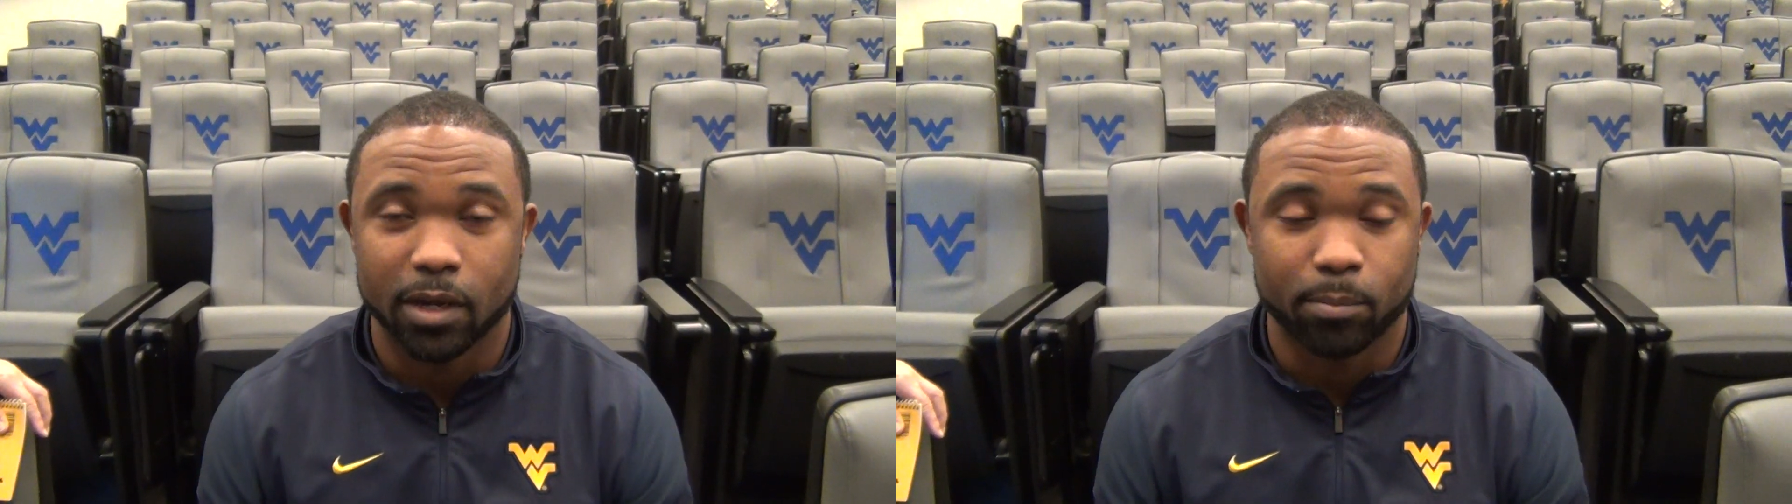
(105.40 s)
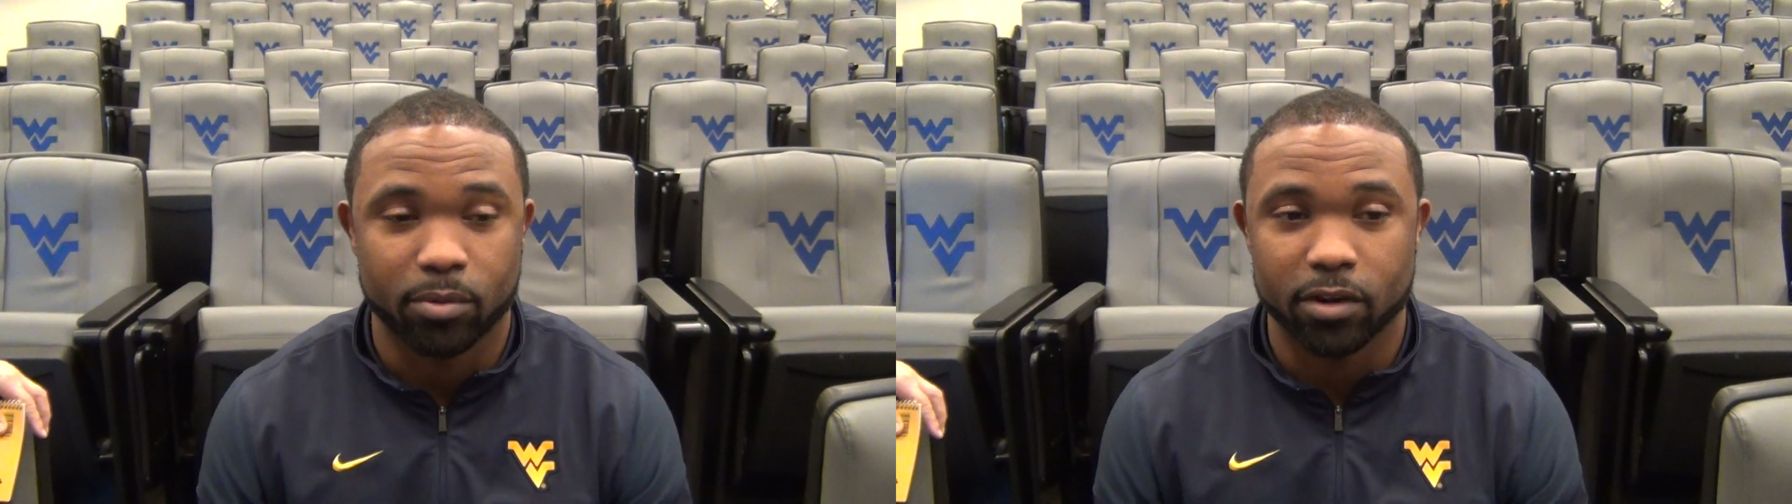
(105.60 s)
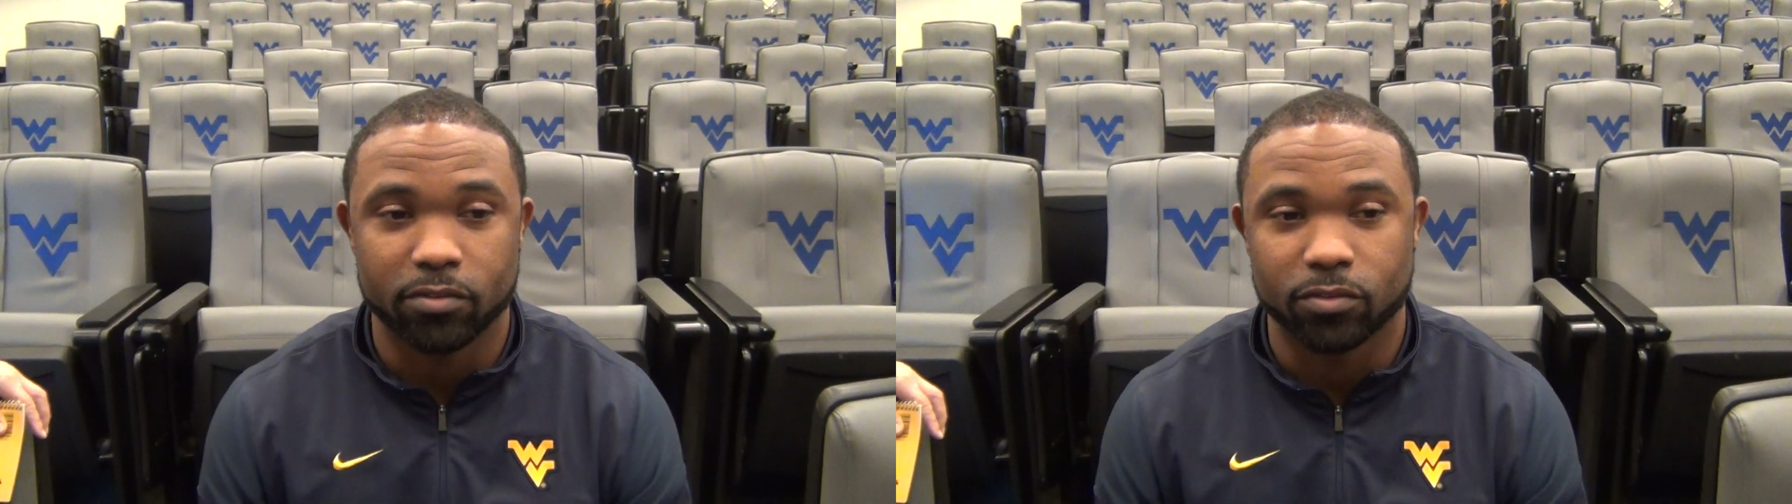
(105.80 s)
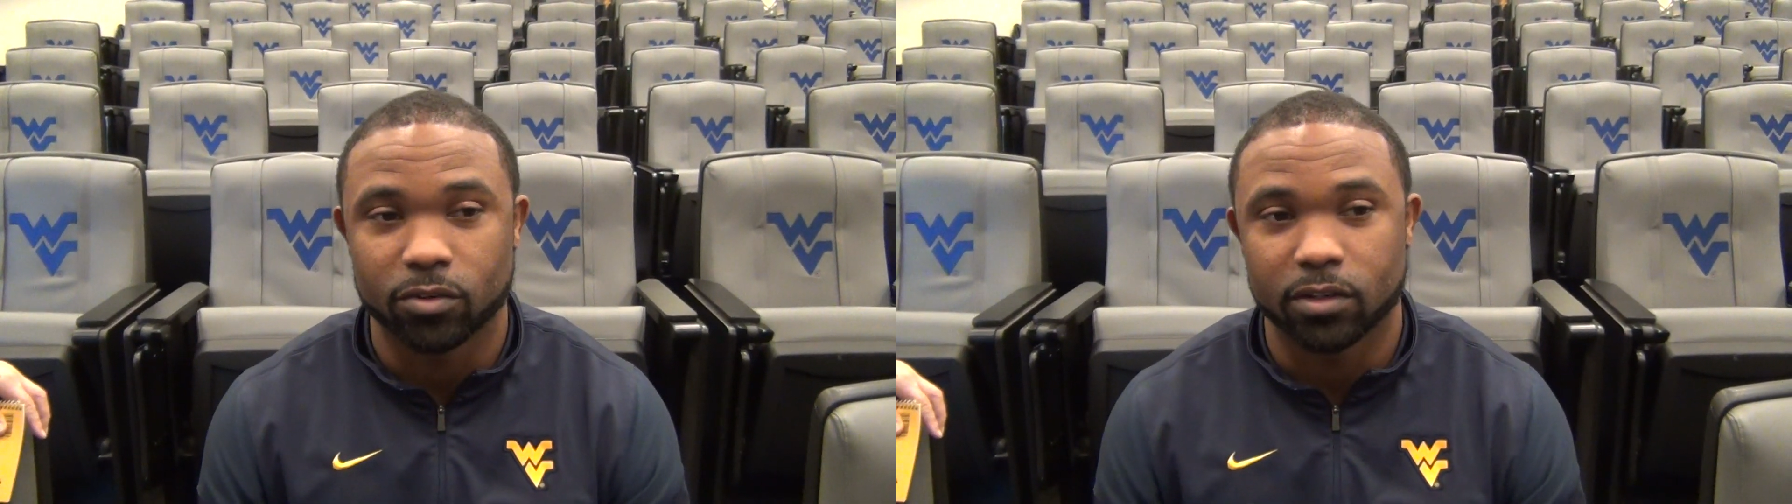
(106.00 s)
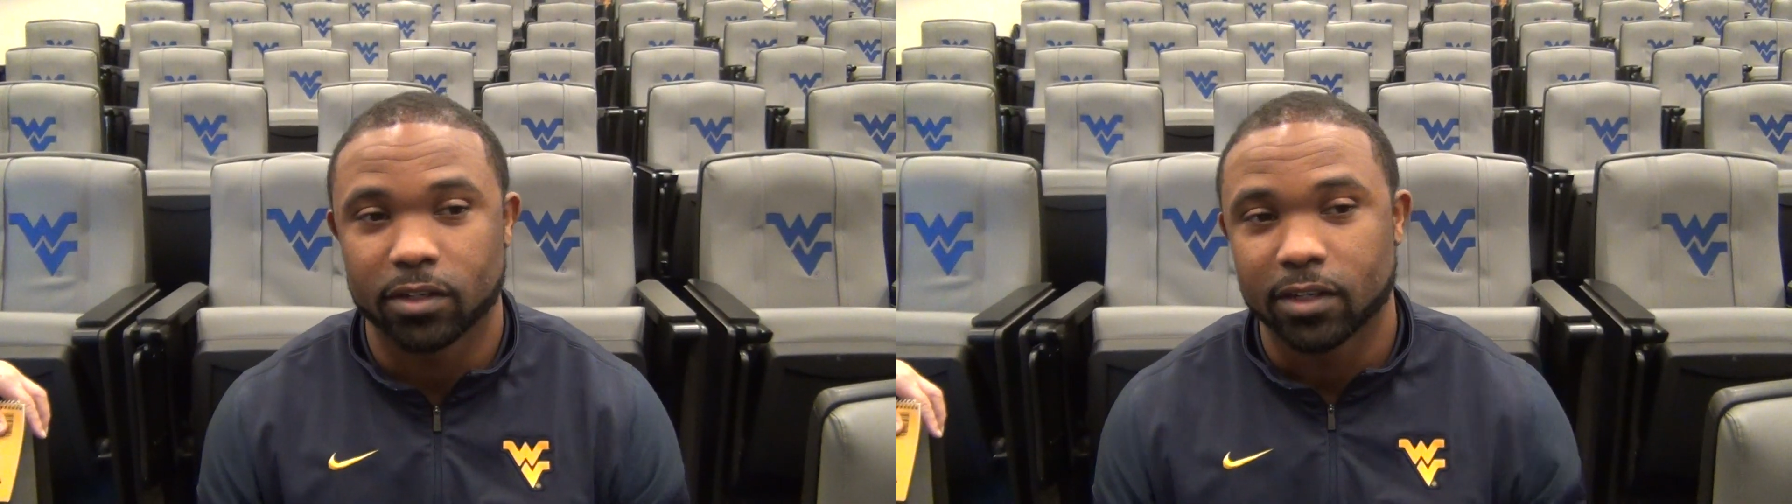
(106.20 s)
I pray
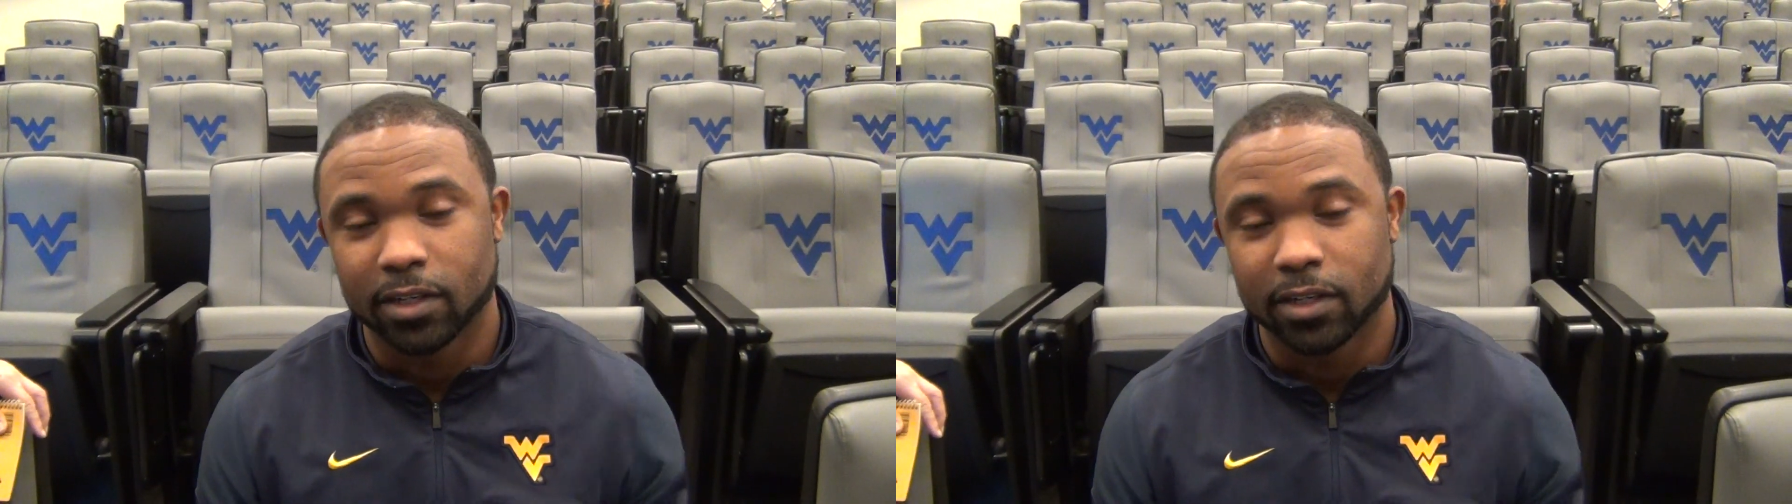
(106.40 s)
for it.